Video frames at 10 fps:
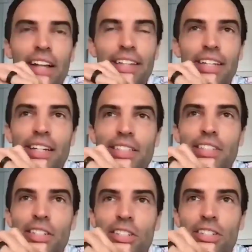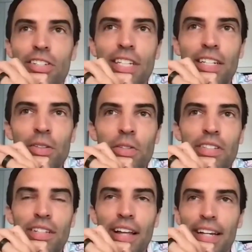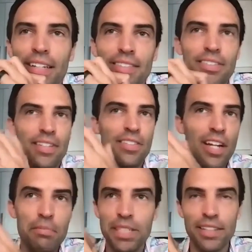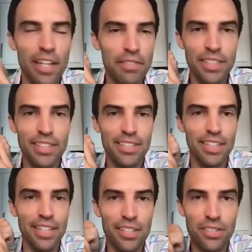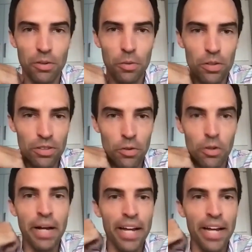I think Kansas City should just get used to like it's going to be eleven and six or or